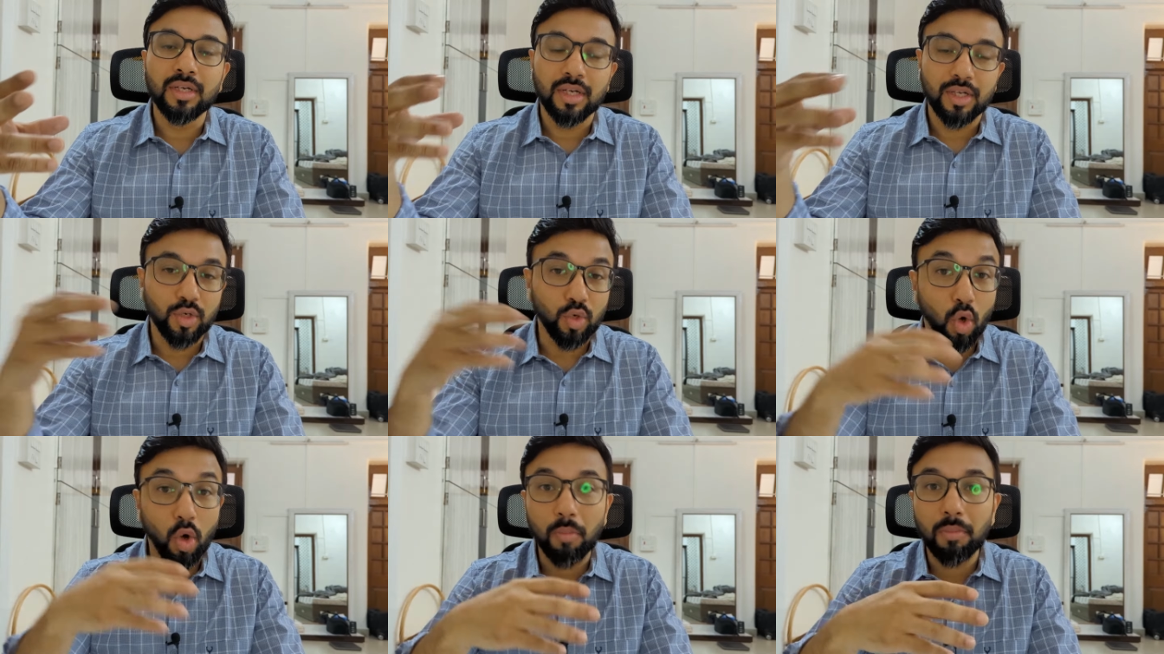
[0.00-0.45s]

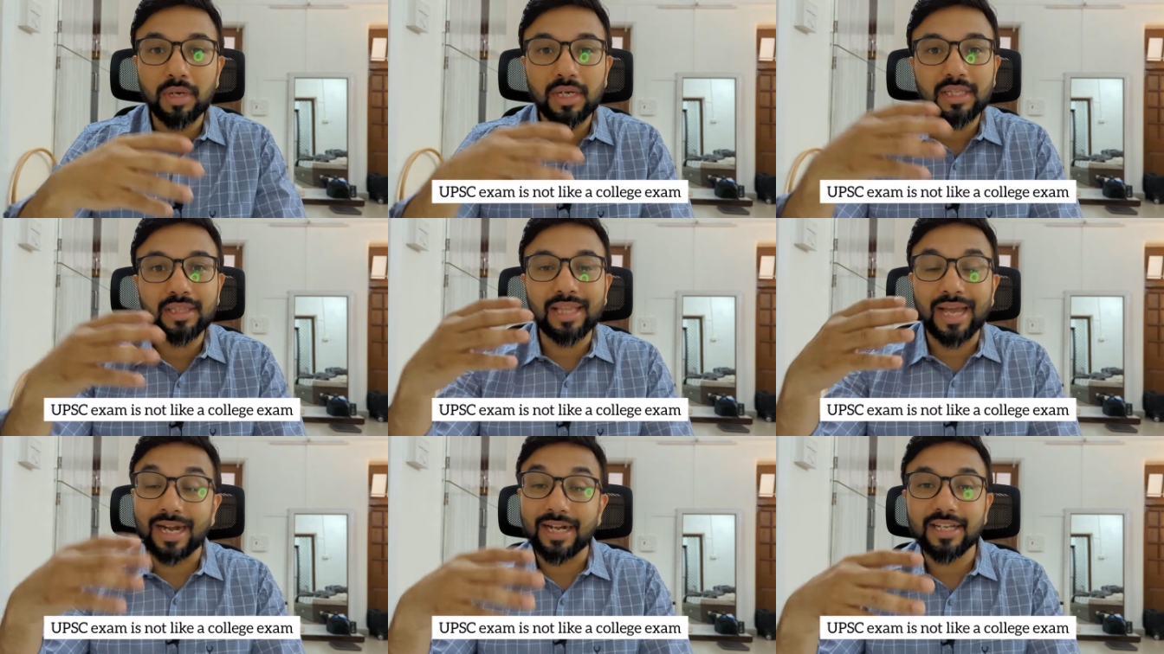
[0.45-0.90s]
Normally
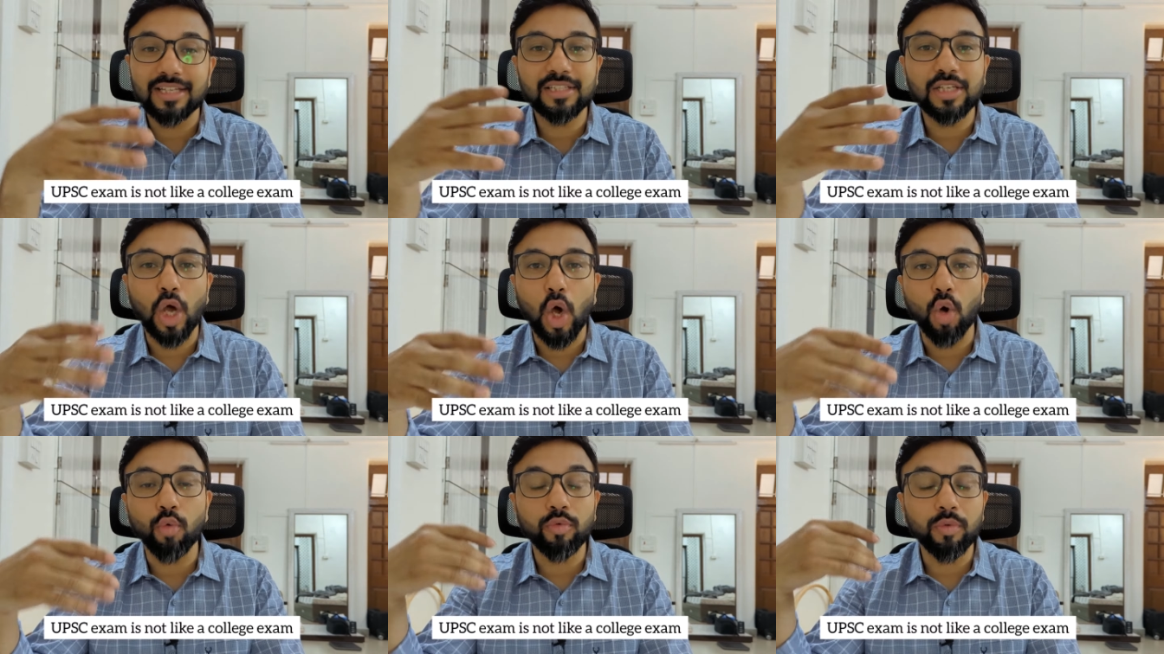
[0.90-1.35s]
that is
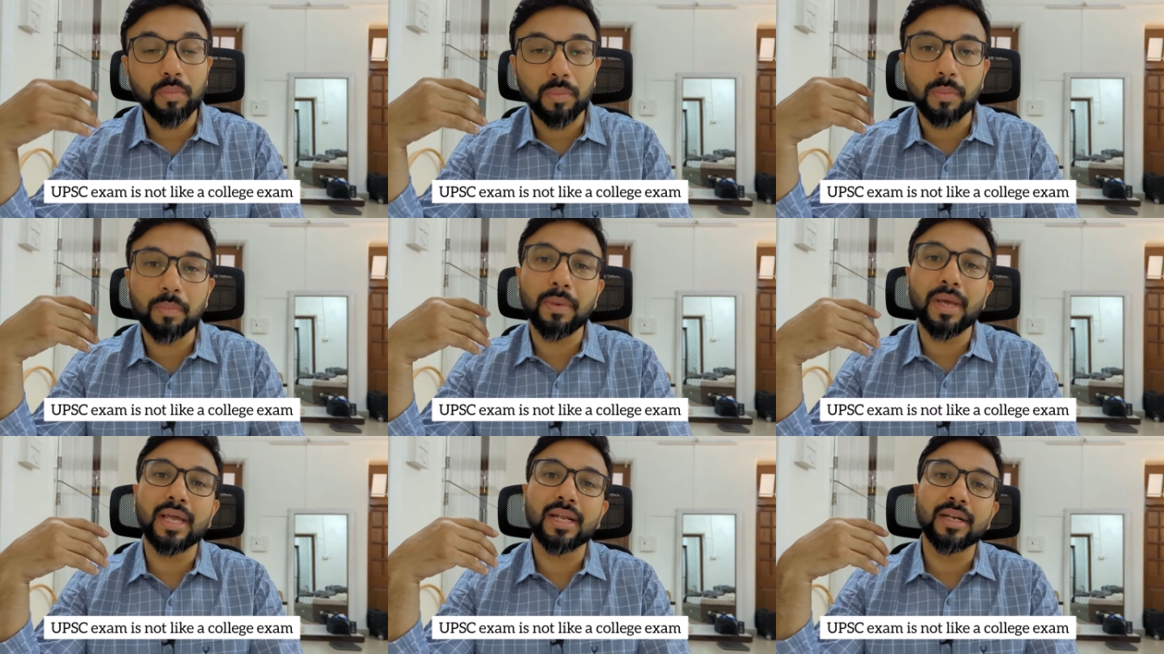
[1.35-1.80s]
how we
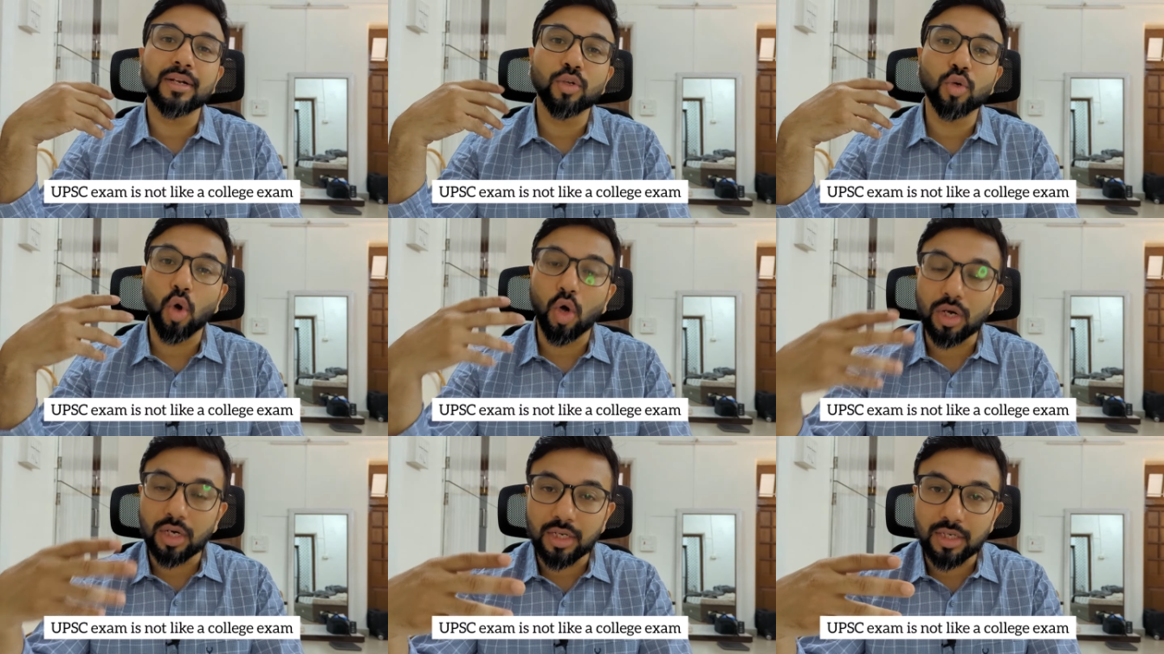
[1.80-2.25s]
prepare in
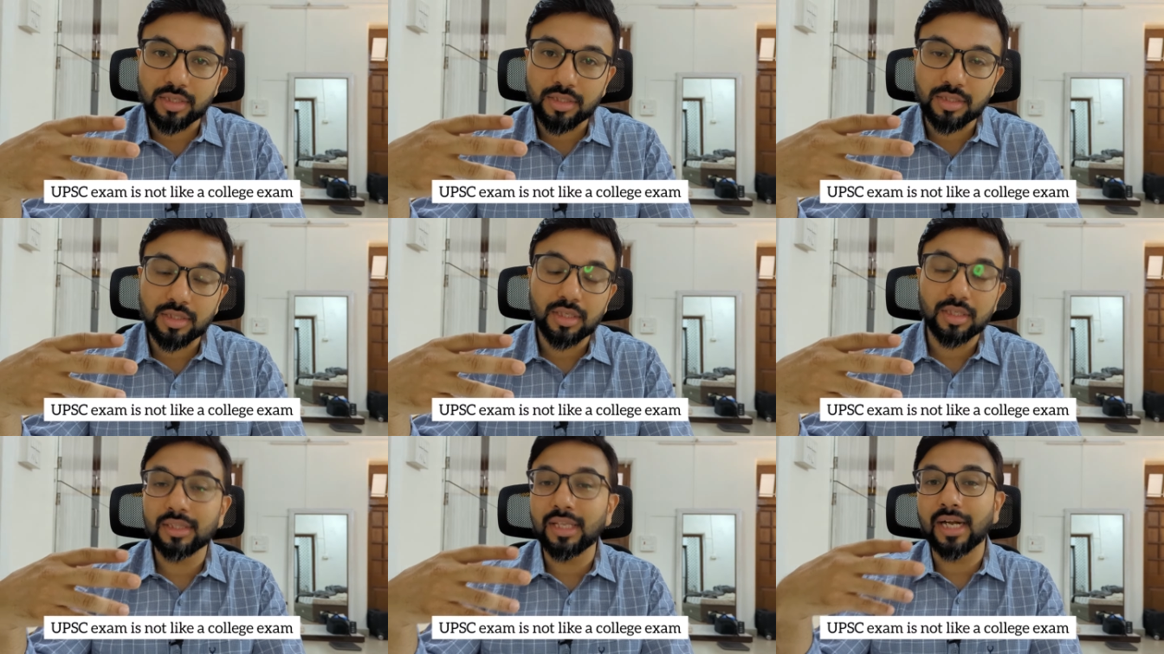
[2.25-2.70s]
college,
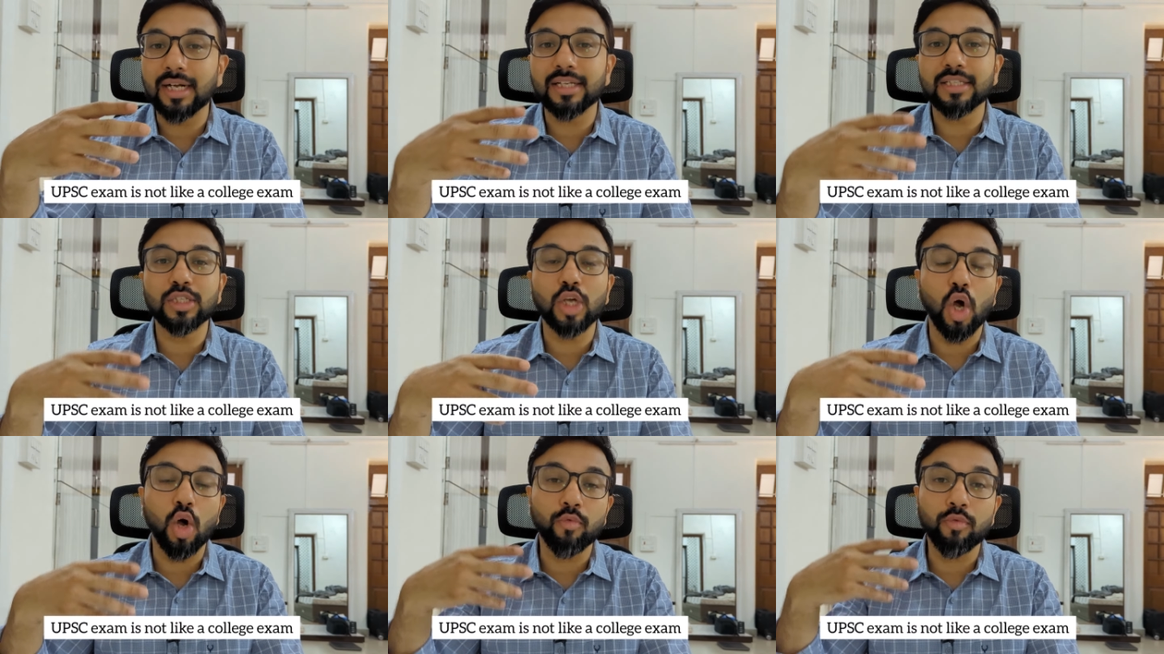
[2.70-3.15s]
that
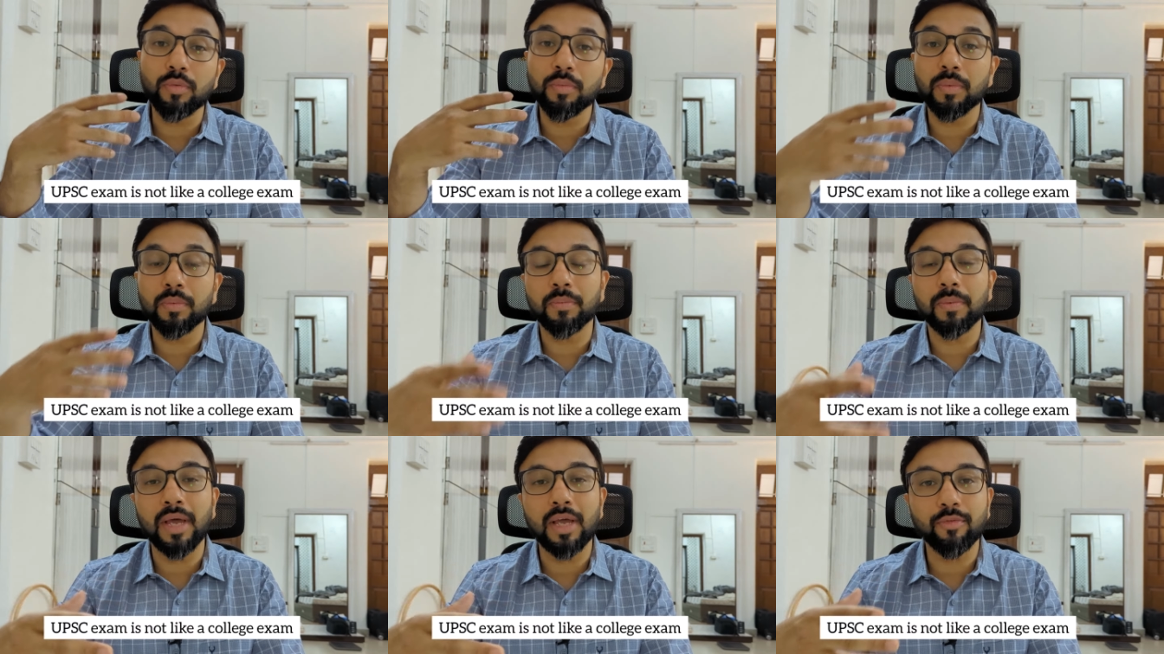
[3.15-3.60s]
is how we
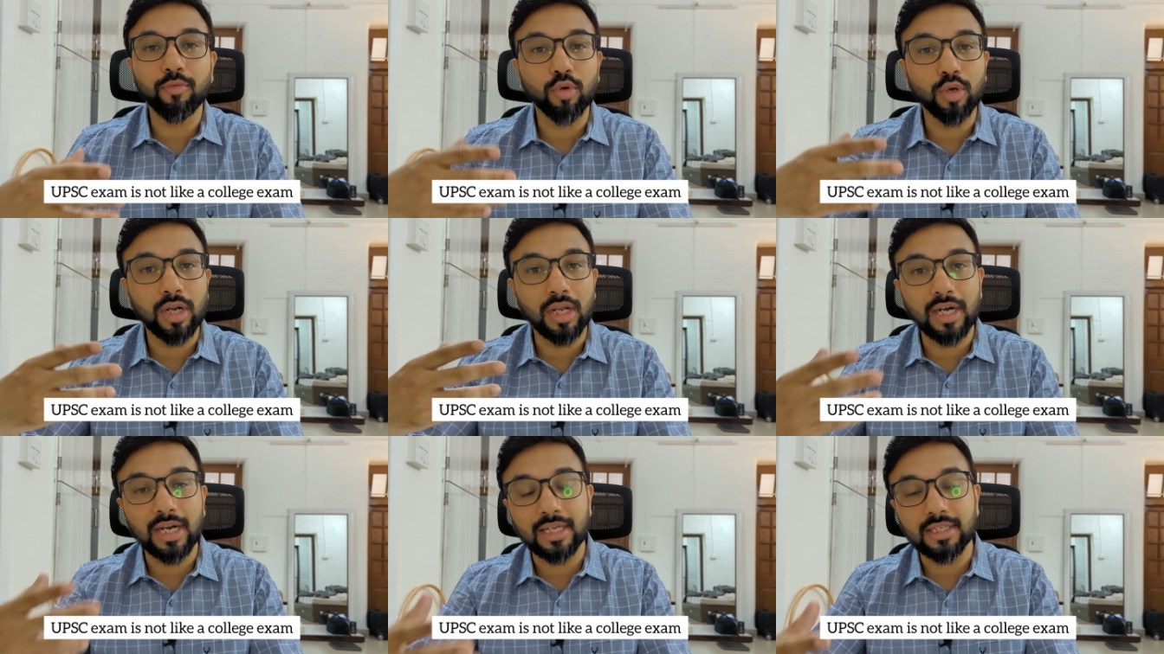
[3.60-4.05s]
prepare for
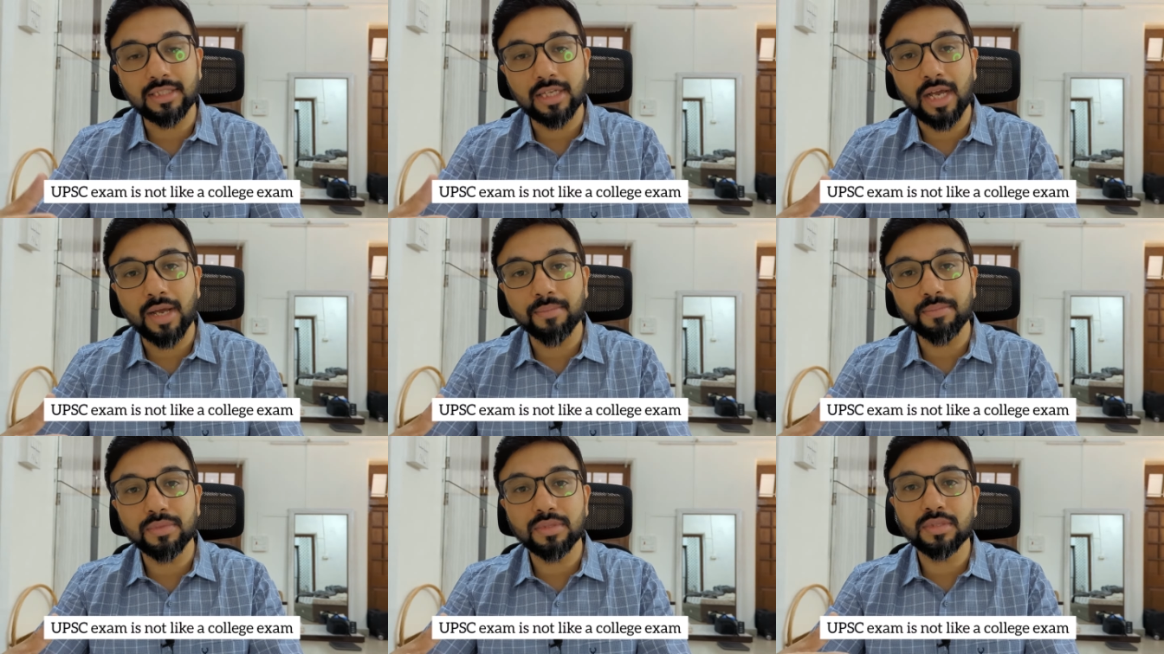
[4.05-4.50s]
our
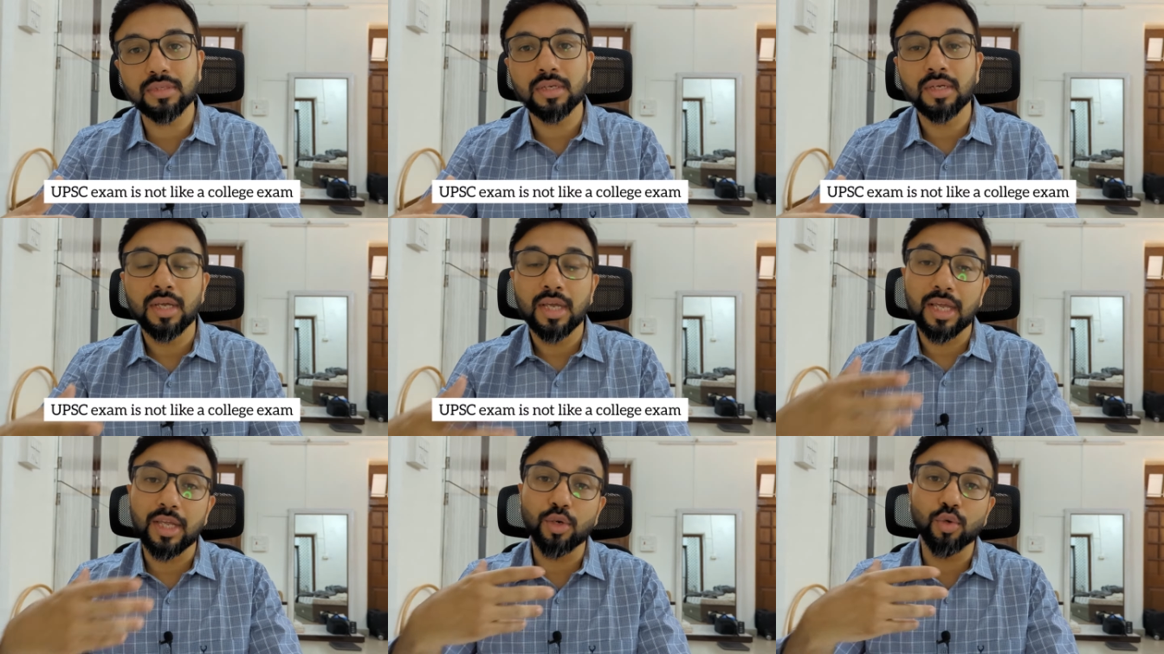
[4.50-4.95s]
exams
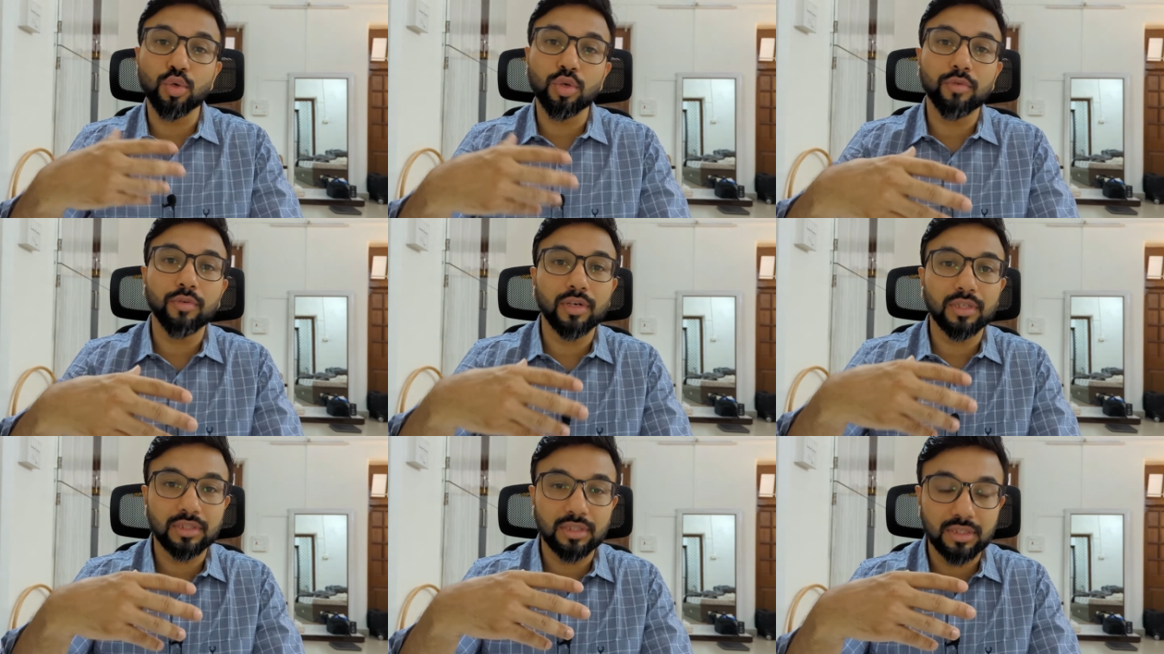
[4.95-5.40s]
in
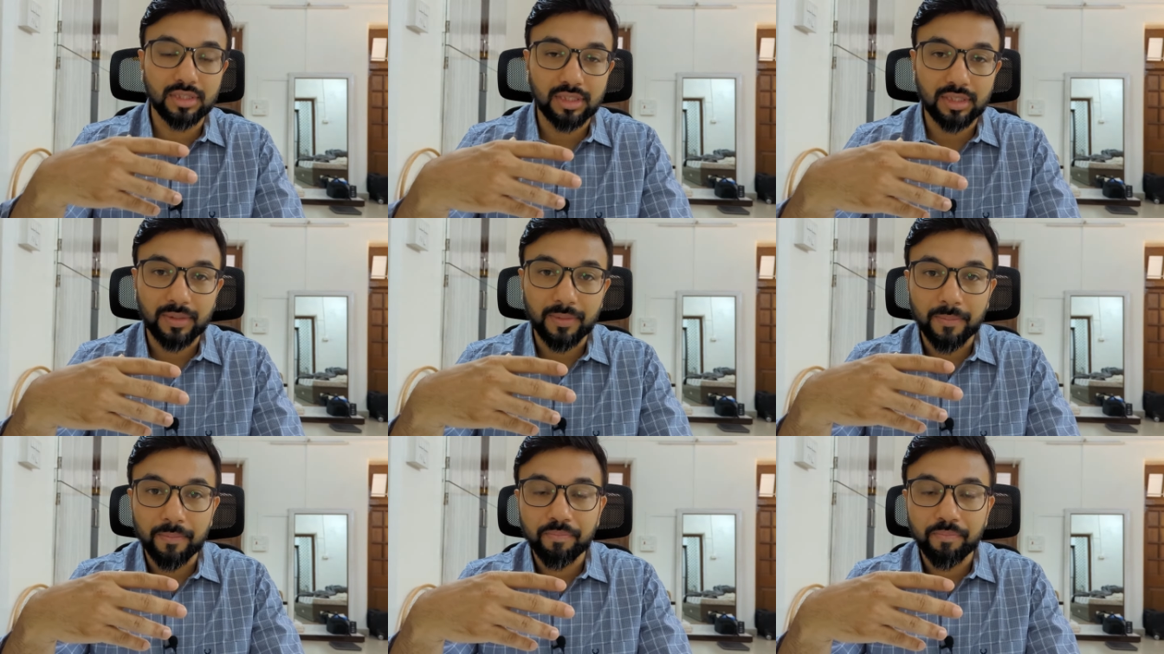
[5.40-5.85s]
university,